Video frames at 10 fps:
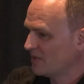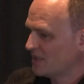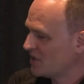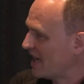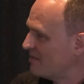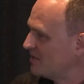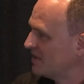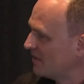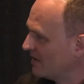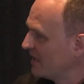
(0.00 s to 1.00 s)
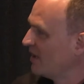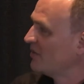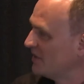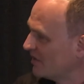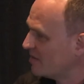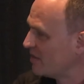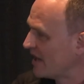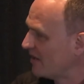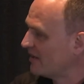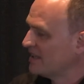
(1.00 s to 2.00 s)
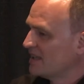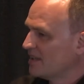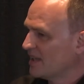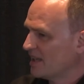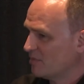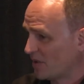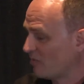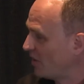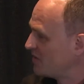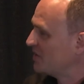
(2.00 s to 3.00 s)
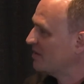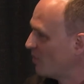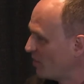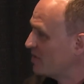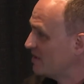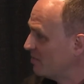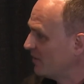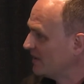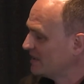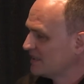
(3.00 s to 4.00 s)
in jobs that are healthier and better, but are more interesting to more people.